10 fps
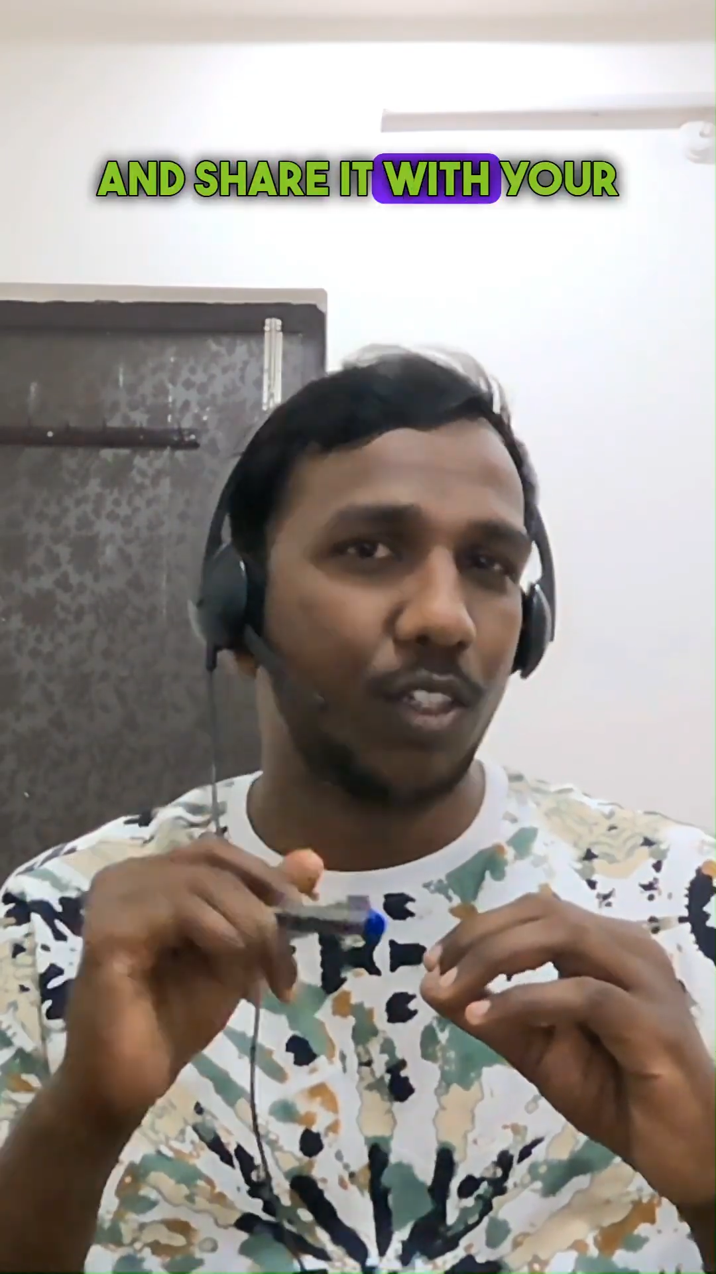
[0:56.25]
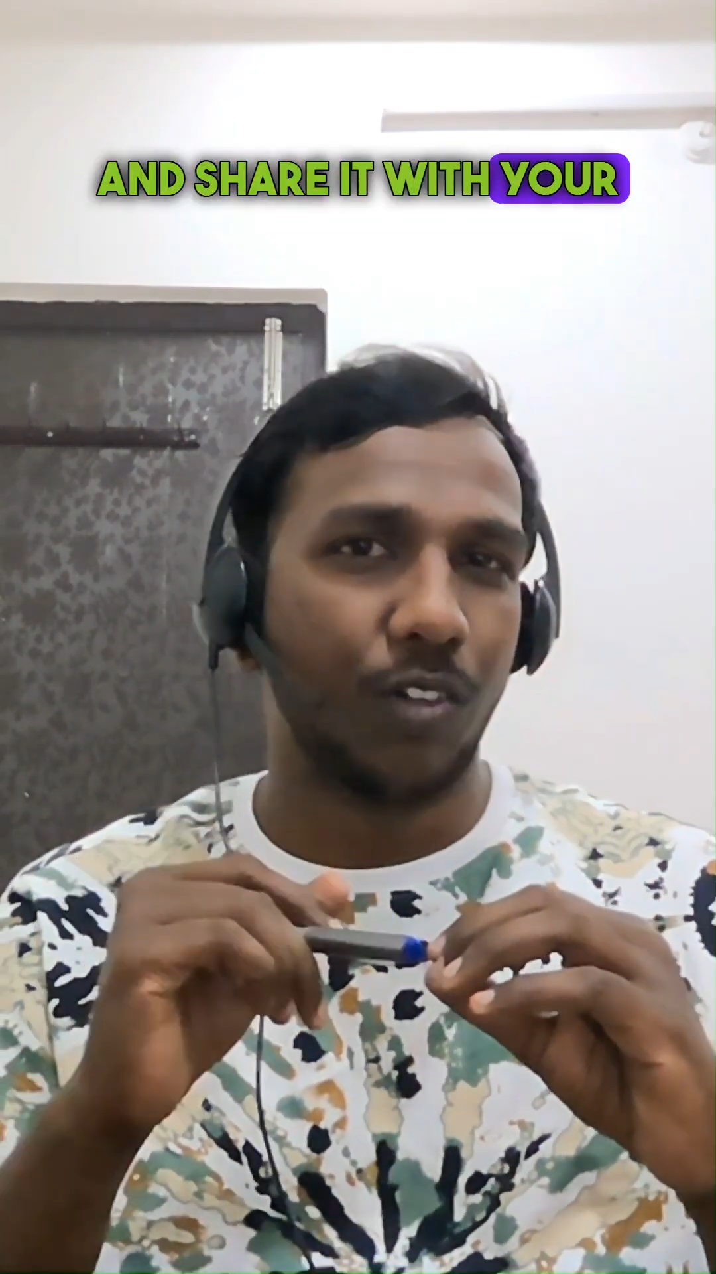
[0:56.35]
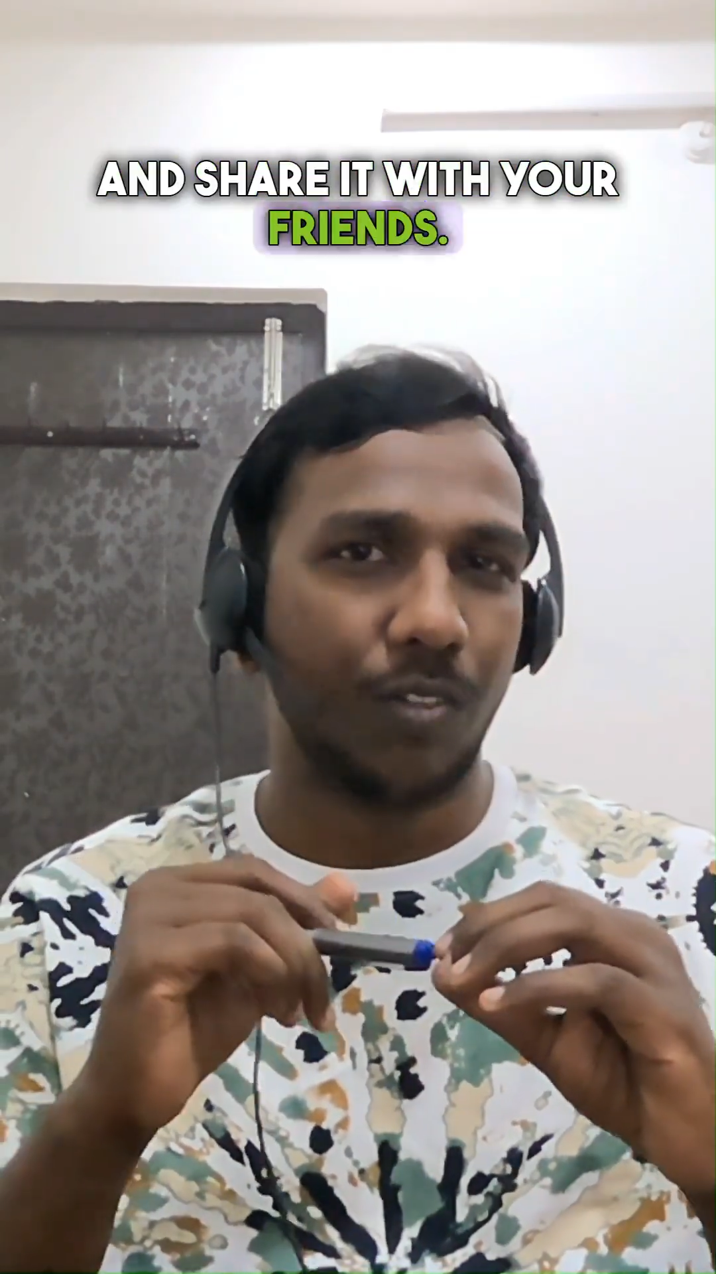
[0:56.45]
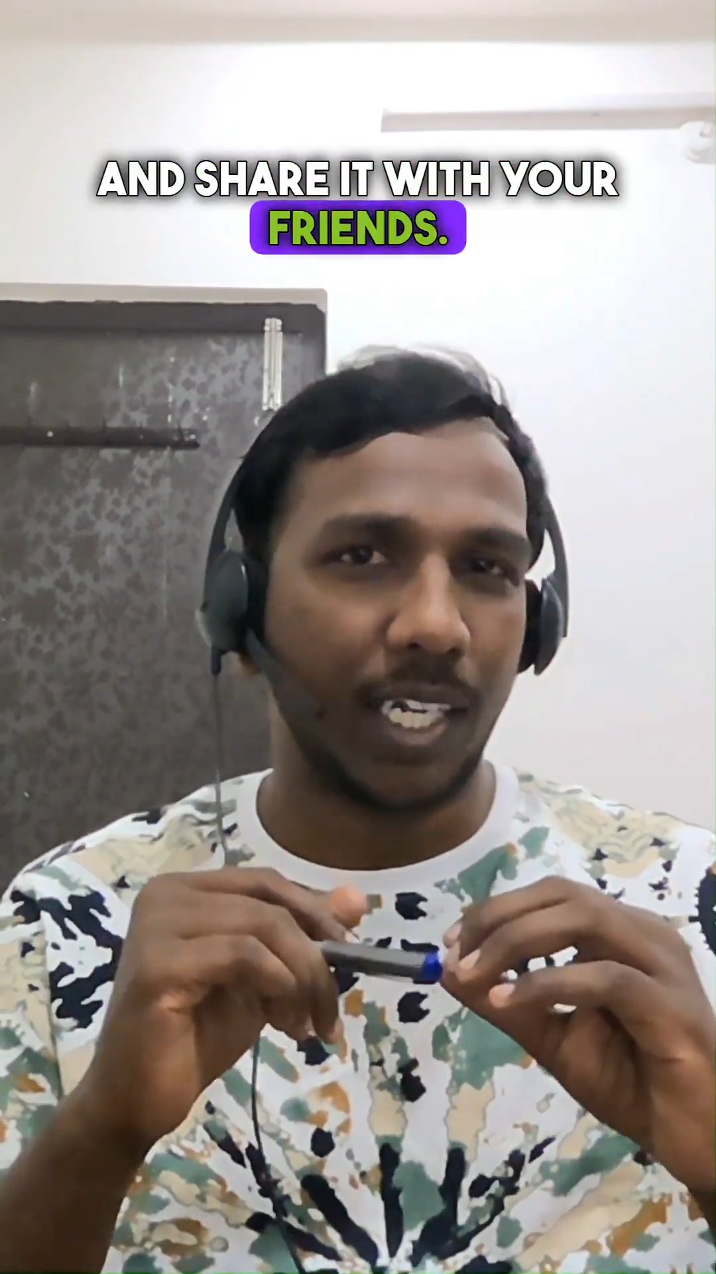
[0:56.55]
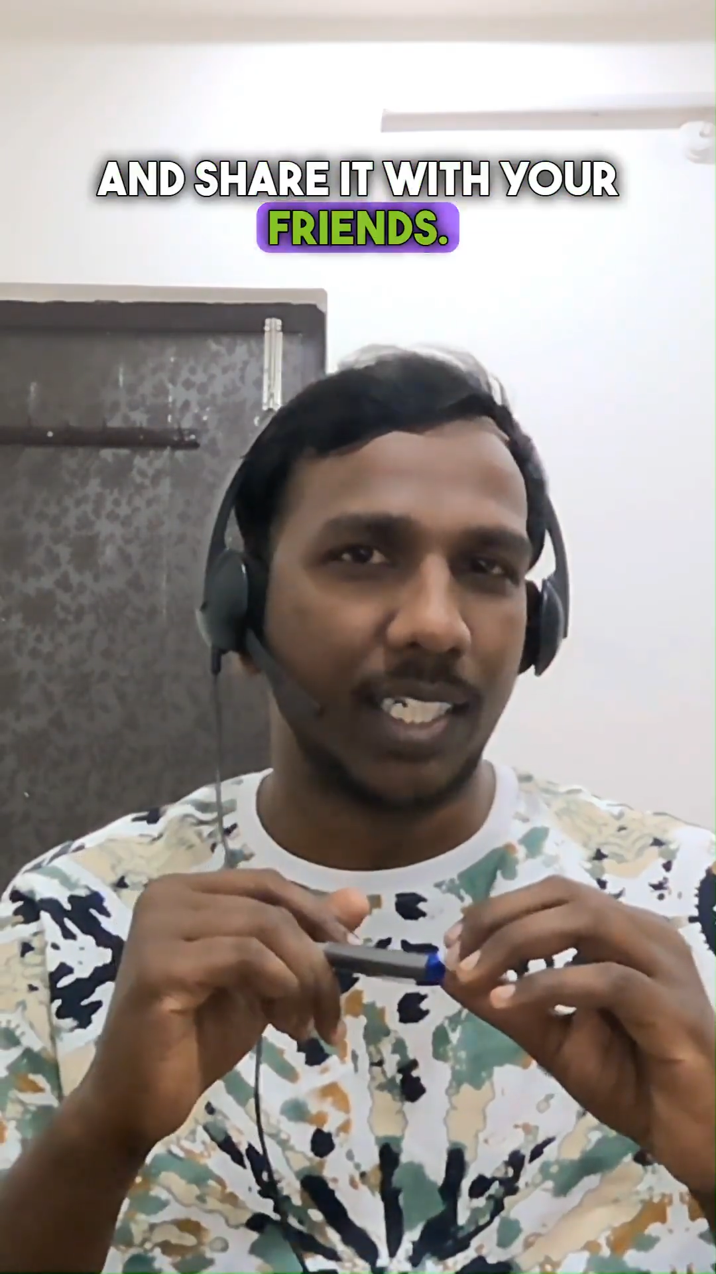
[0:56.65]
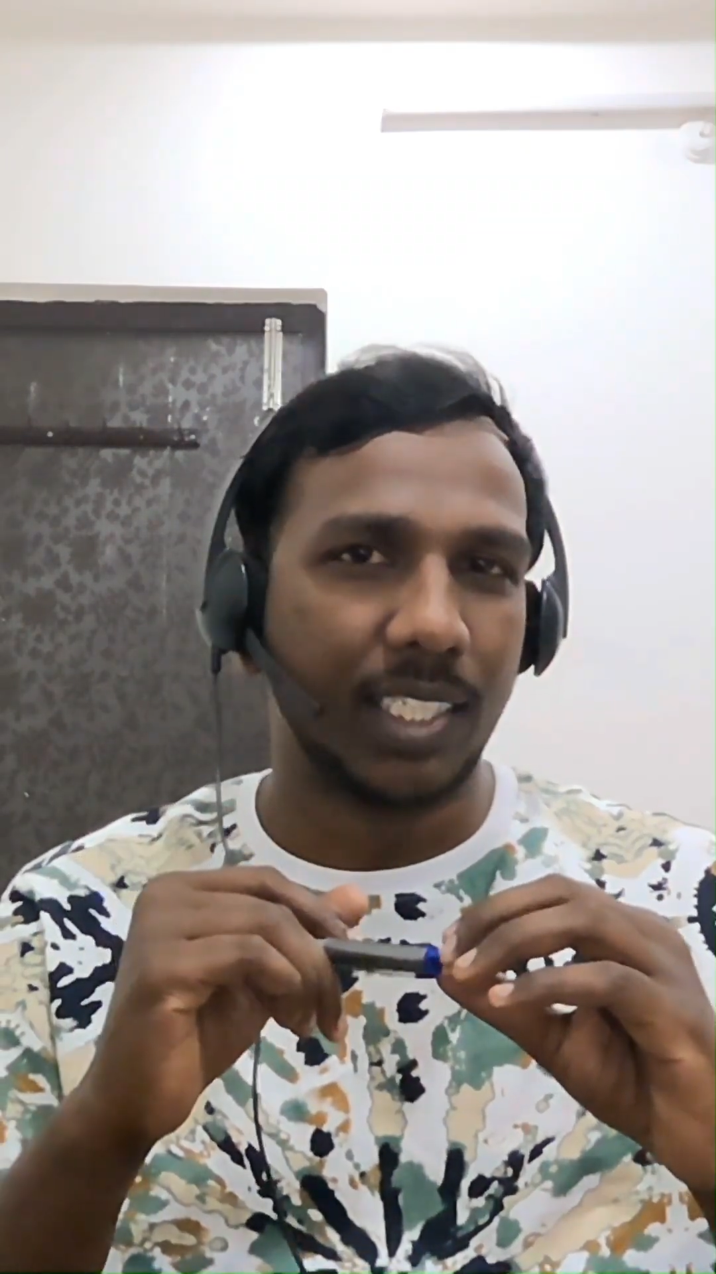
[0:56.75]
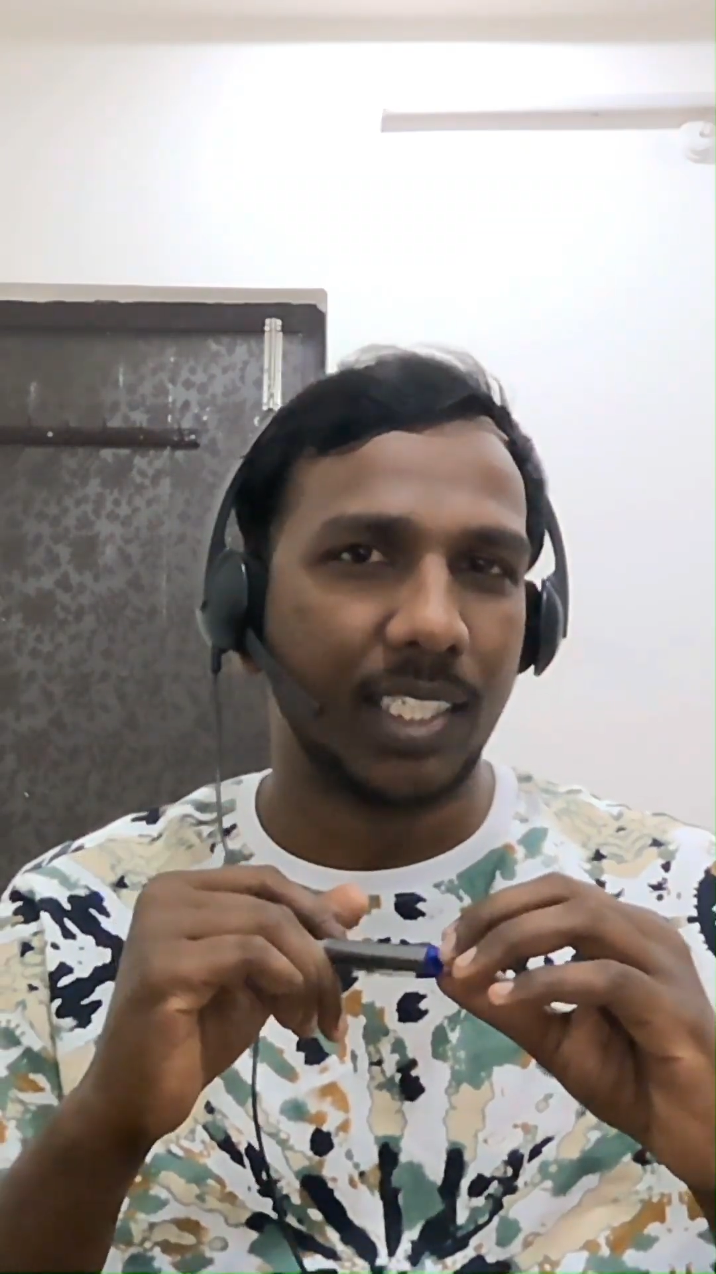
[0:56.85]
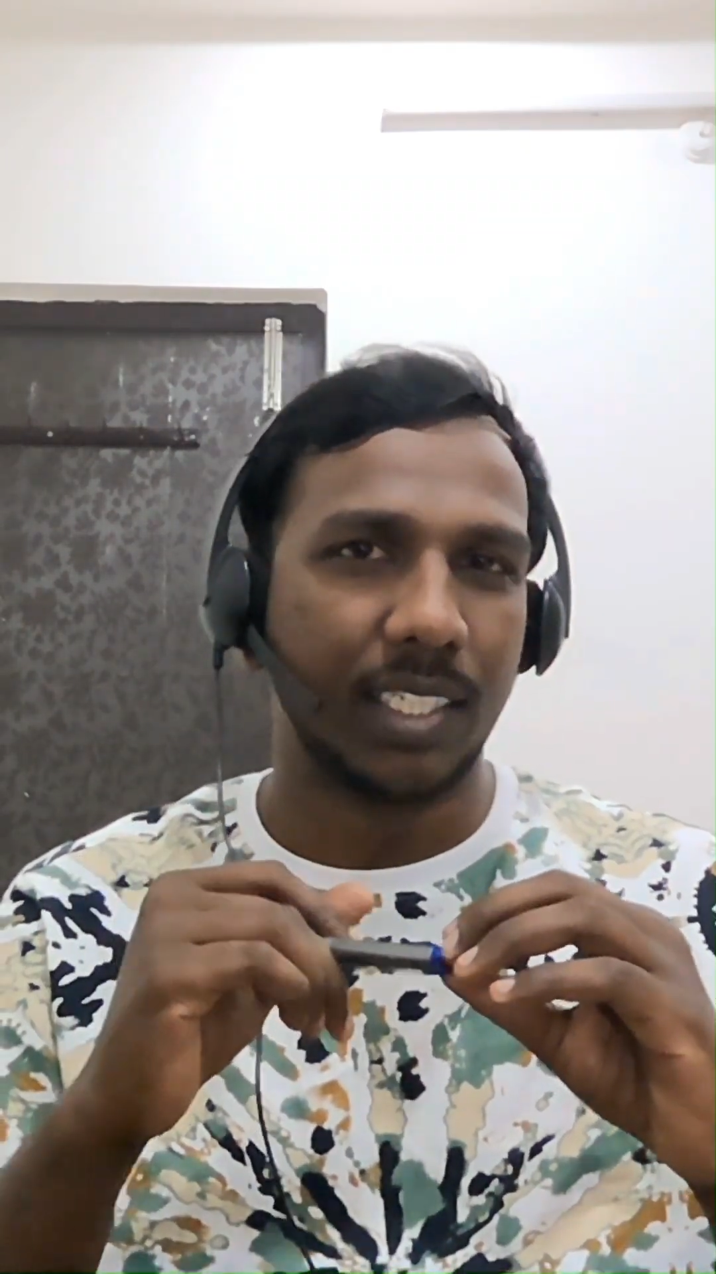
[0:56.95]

your friends.